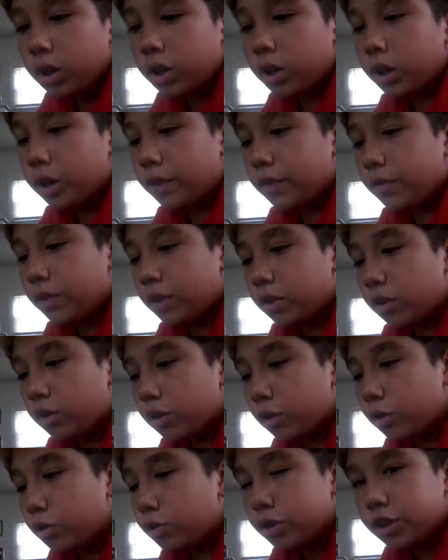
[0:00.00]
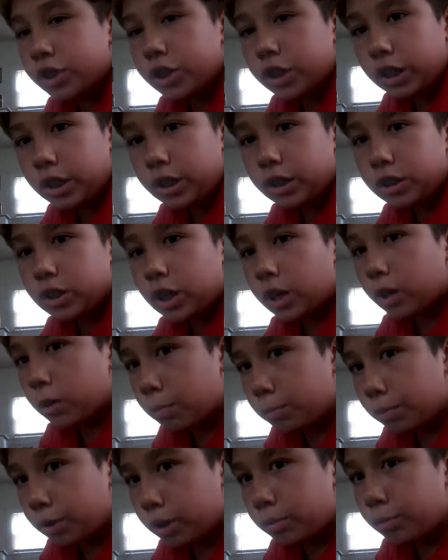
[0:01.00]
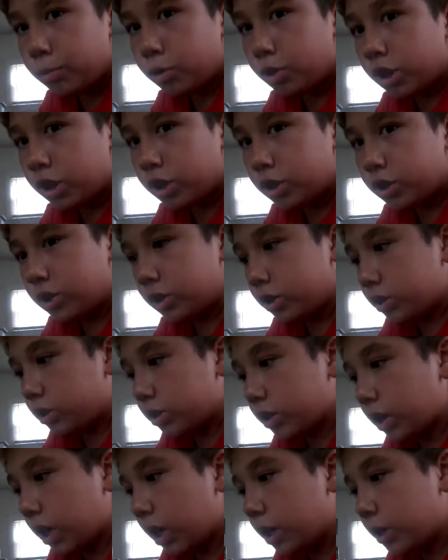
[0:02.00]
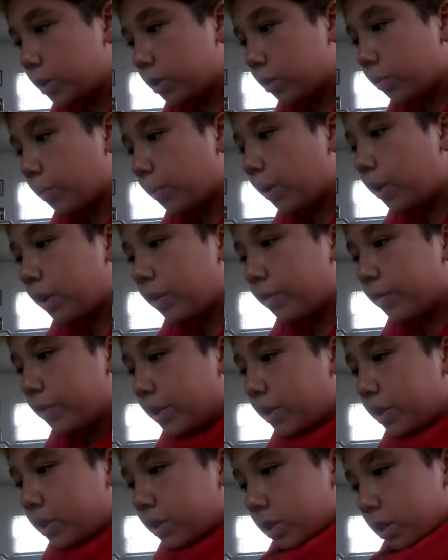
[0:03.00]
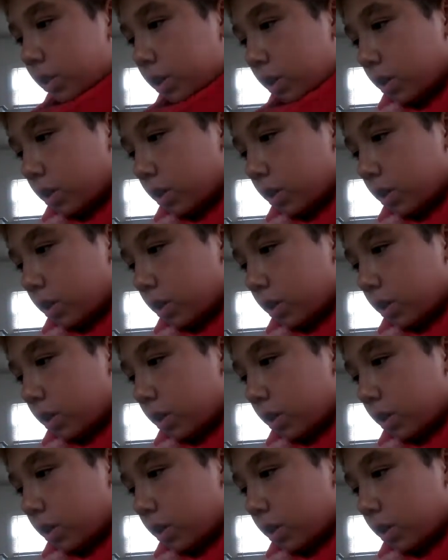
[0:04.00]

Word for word: And if you don't know who she is, I don't blame you cuz she's kind of irrelevant.